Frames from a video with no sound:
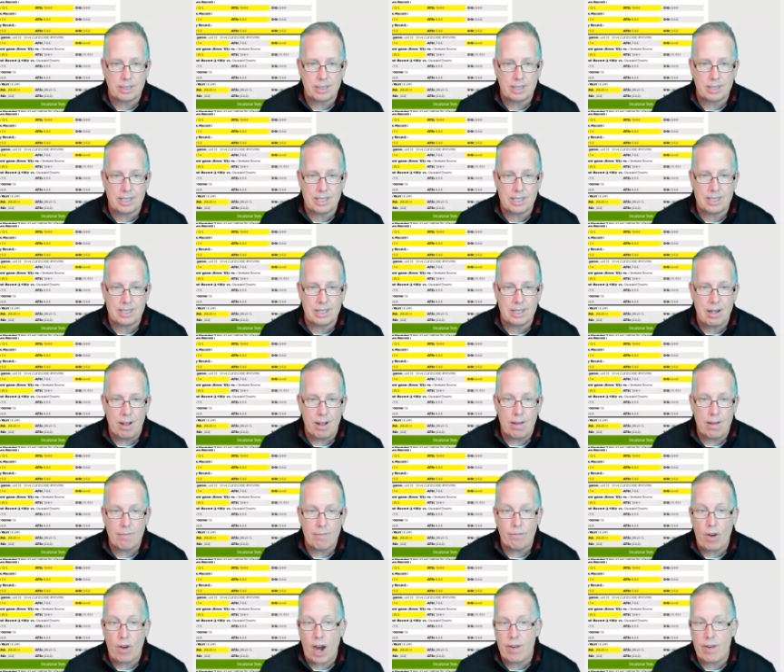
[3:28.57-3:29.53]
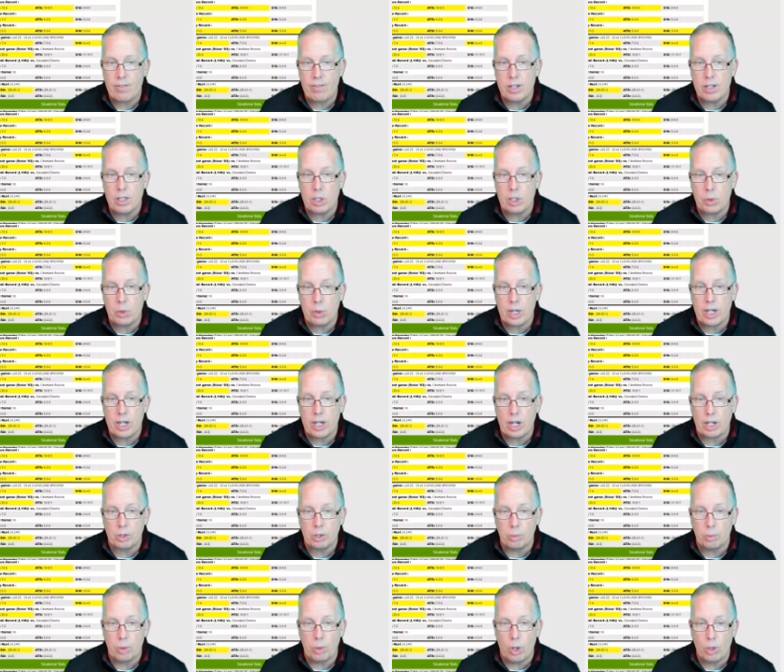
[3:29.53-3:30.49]
season, five and three
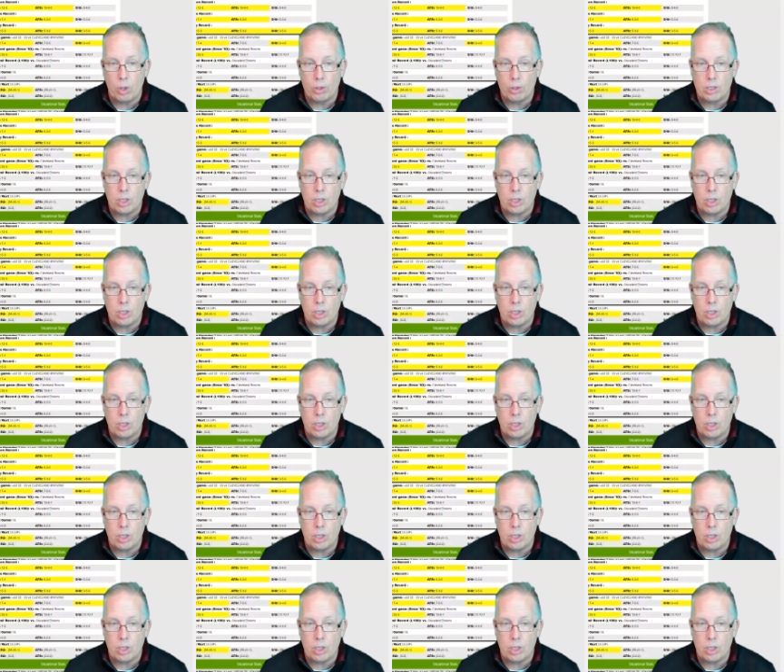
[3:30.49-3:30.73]
on the road.